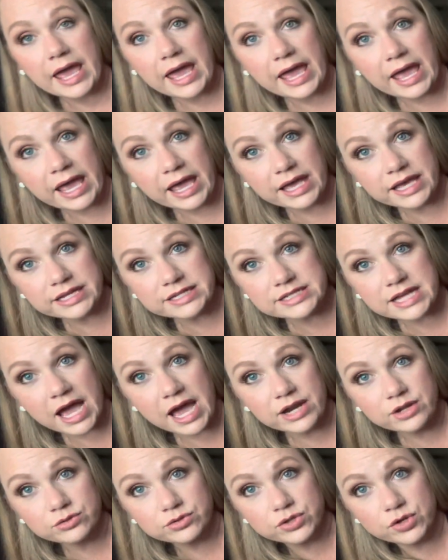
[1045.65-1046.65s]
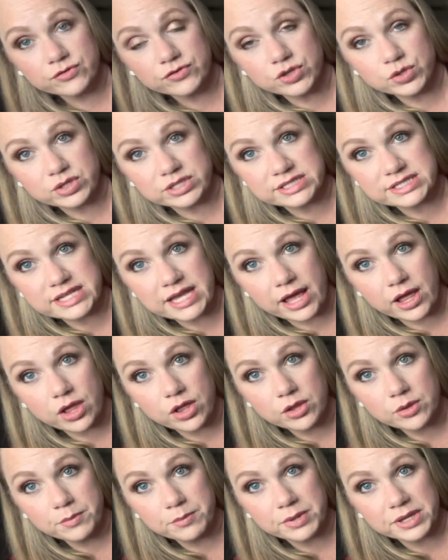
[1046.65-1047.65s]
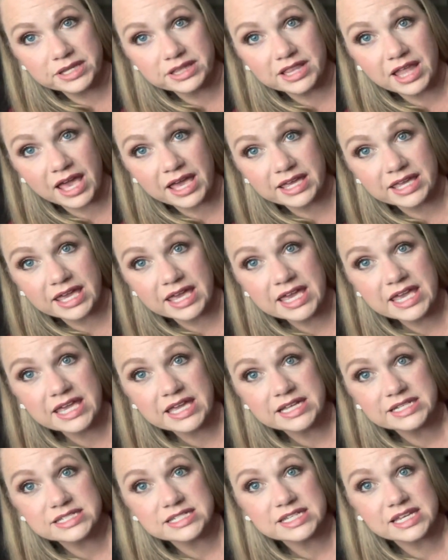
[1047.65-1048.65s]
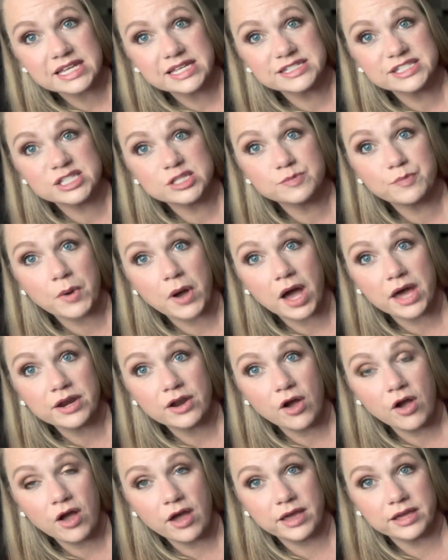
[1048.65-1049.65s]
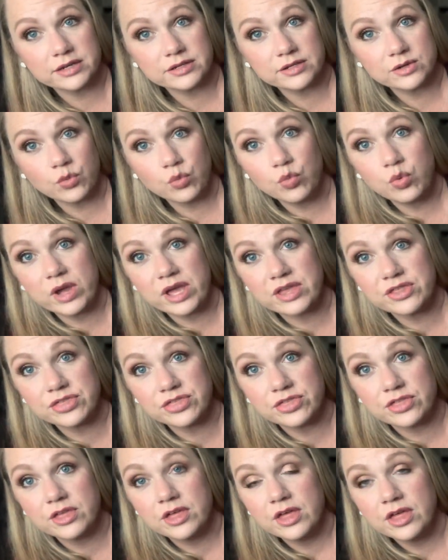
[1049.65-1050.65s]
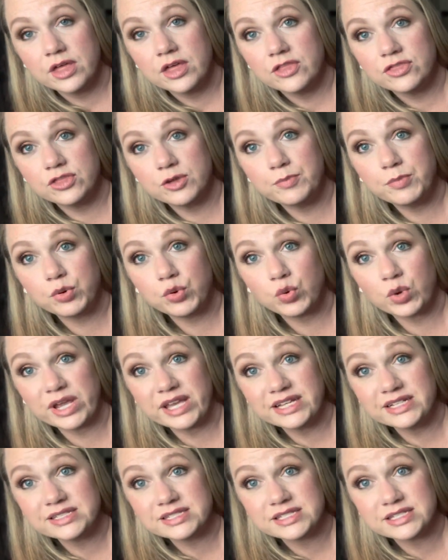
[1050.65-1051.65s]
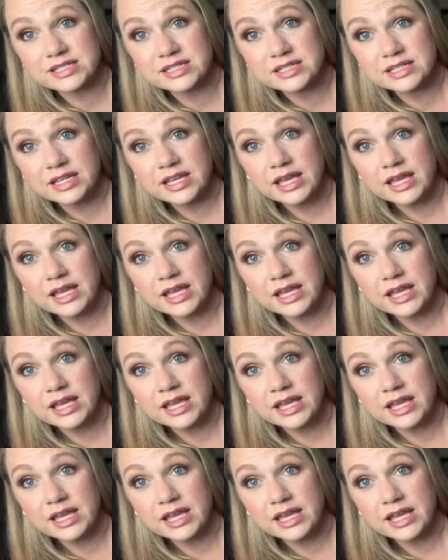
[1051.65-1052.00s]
And I don't know if you can tell, but like it is spot on with the print.